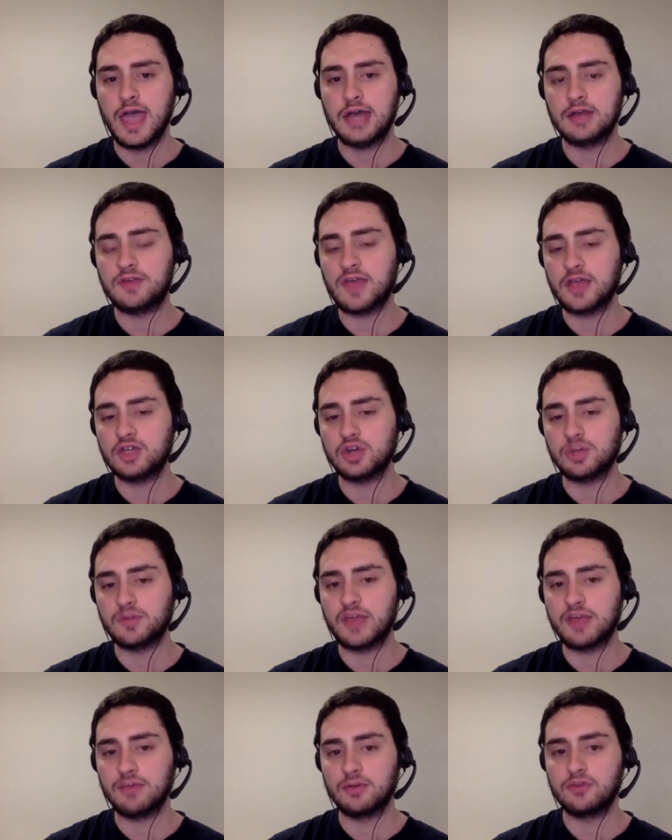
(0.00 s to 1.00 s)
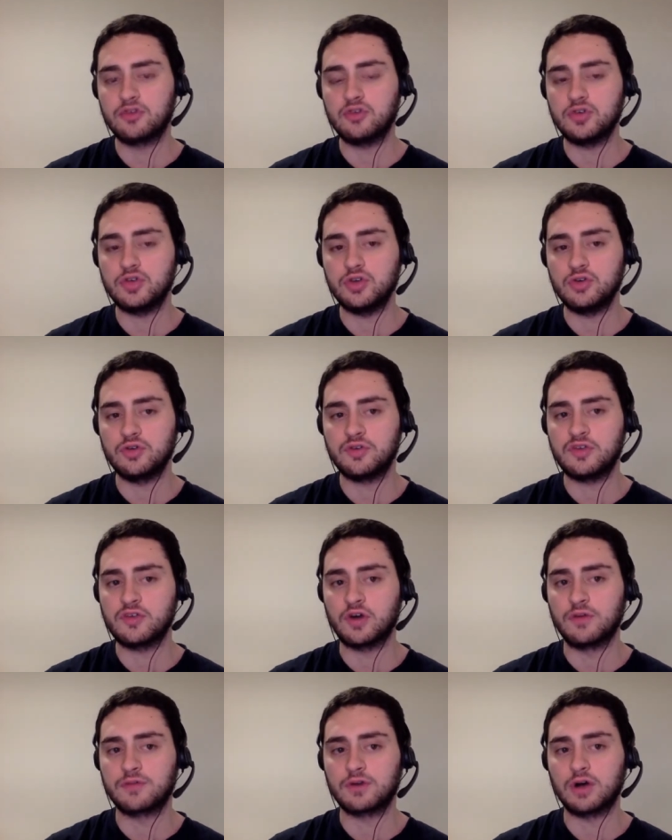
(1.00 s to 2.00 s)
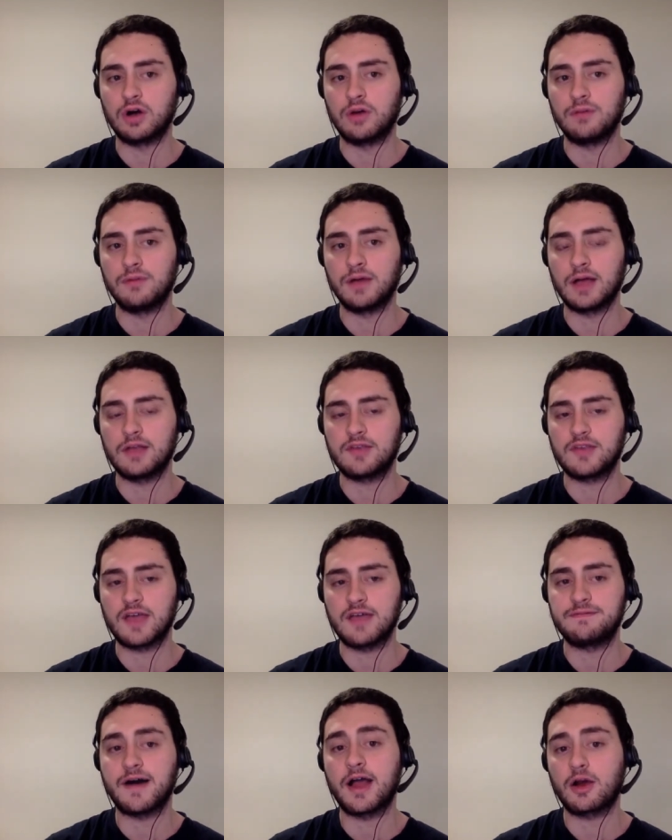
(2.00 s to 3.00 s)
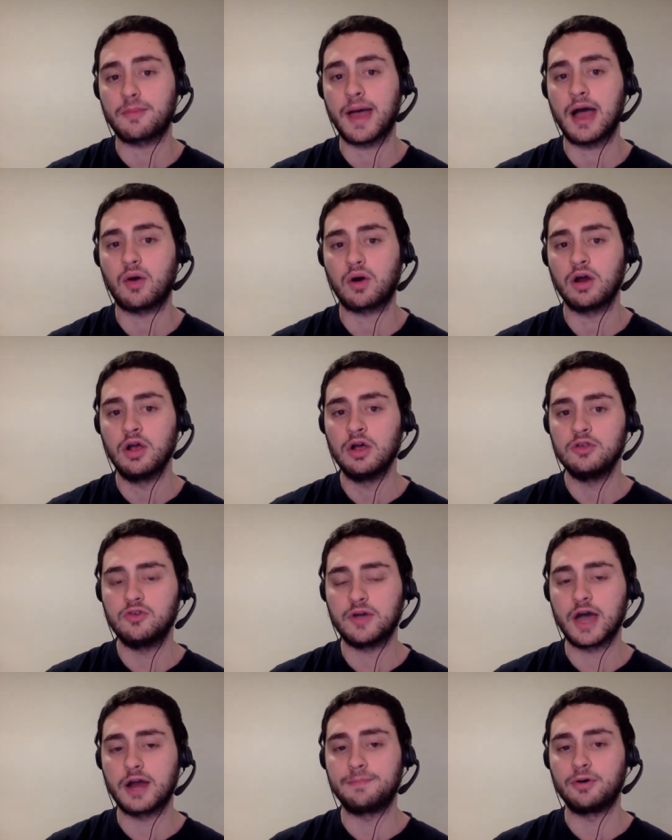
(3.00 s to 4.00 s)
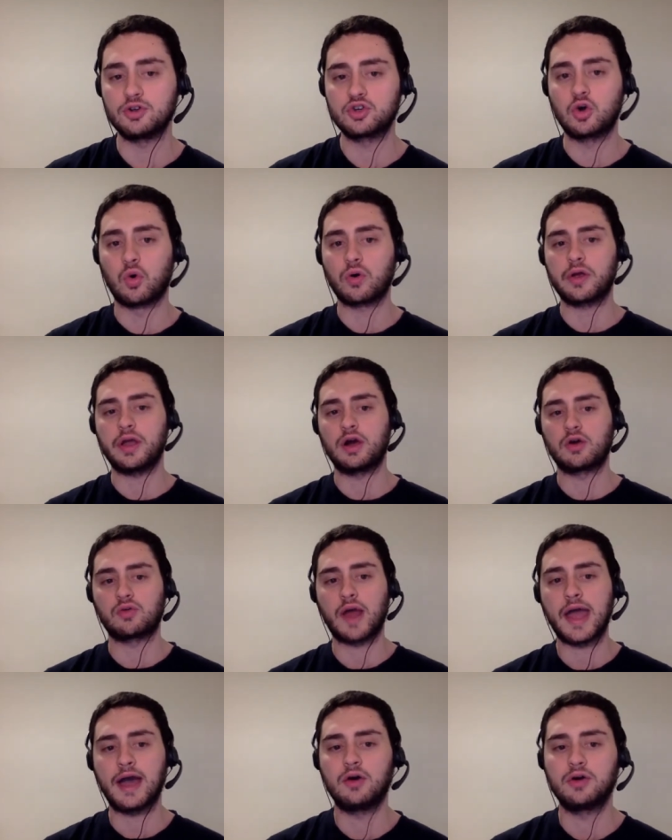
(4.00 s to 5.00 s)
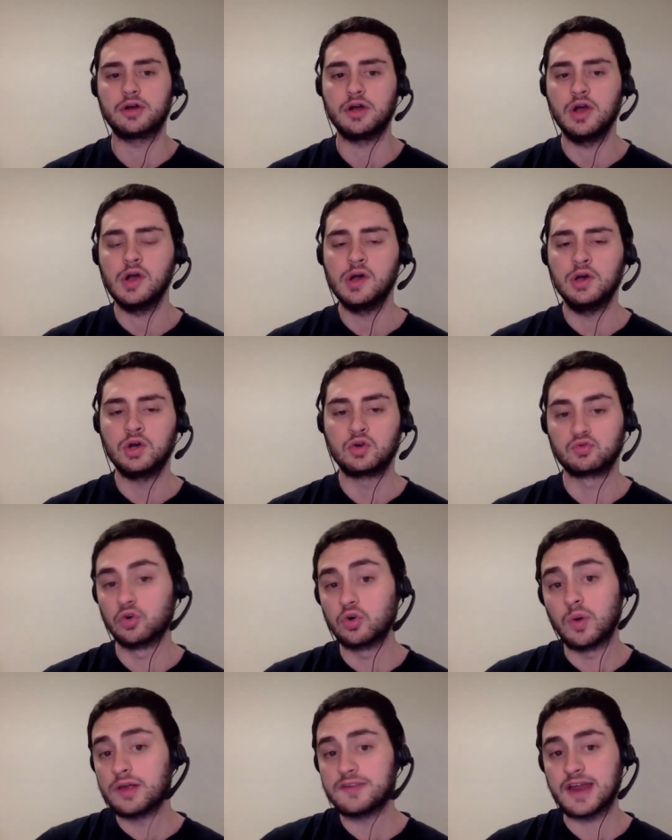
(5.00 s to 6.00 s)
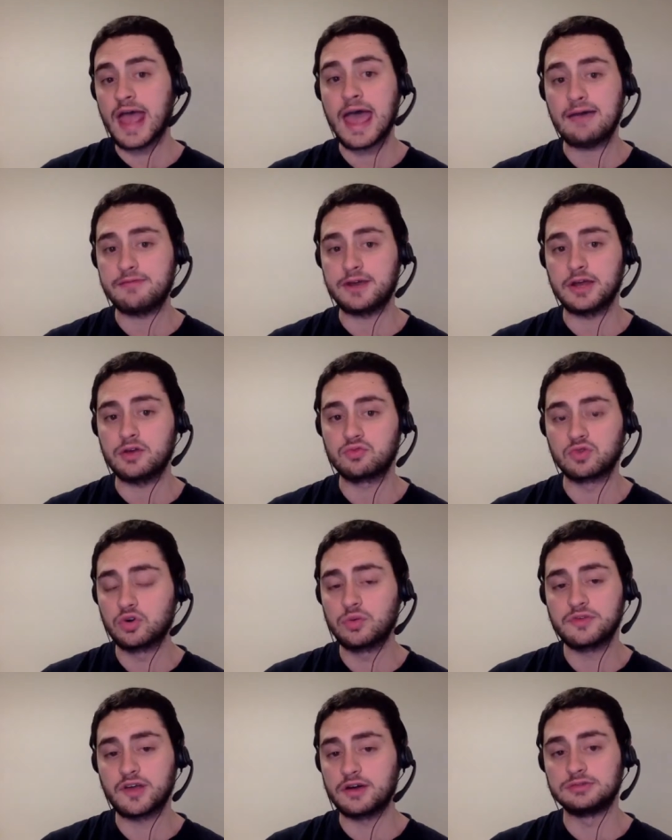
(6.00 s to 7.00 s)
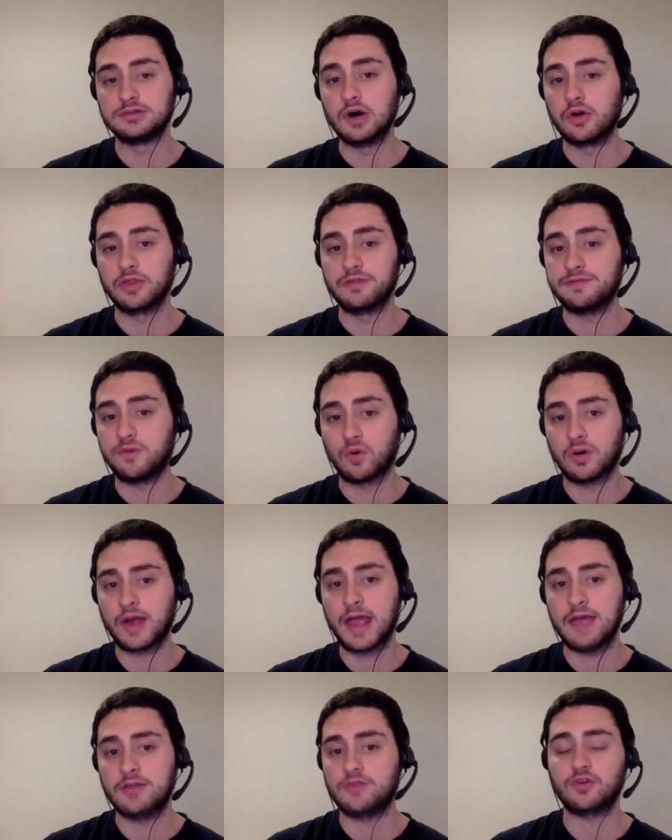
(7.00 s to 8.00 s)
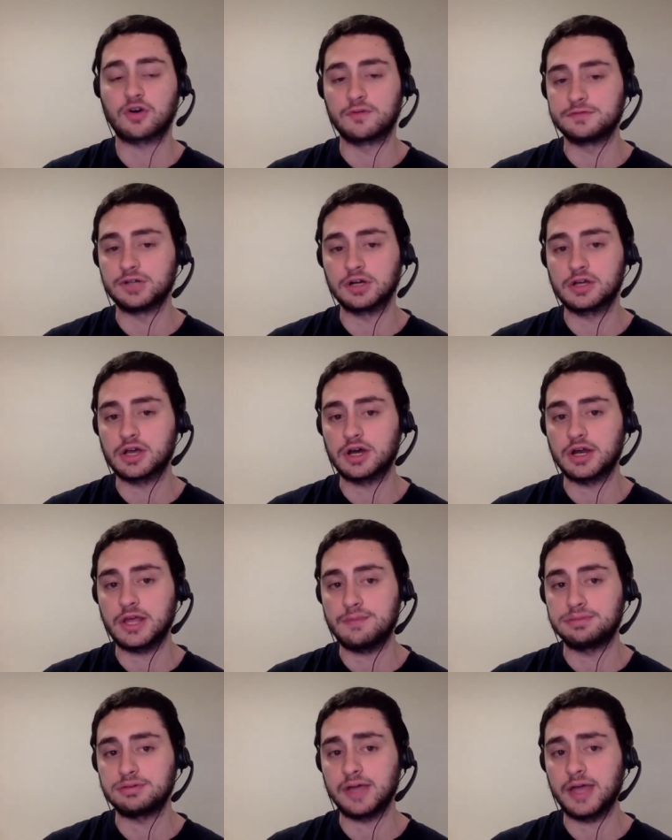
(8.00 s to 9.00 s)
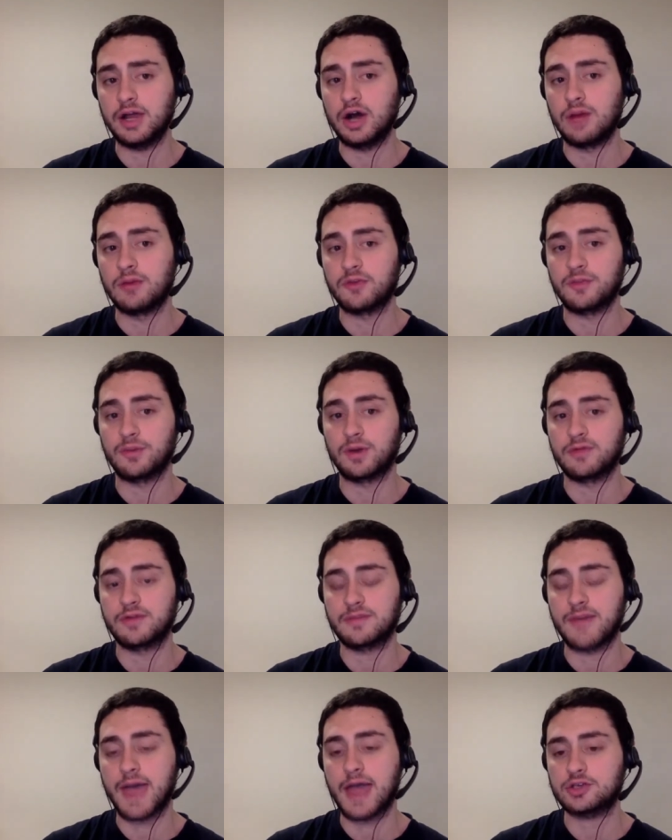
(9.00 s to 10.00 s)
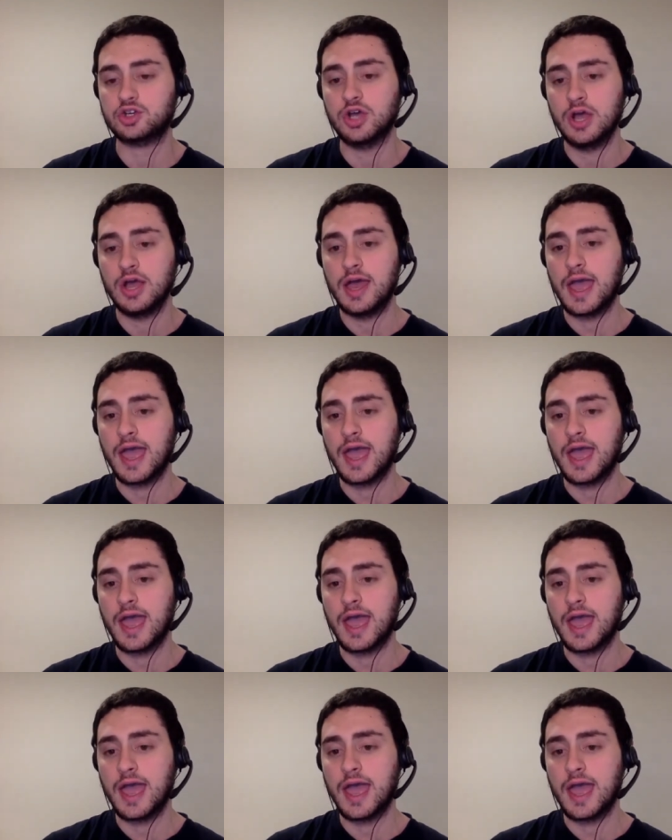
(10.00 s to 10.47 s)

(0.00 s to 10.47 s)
and the Zandschulp was able to use his overall, I'd say, firepower to kind of push Coria around. Ruud wasn't having it. Ruud was unloading the forehand. The serve looked good. He played almost a perfect match,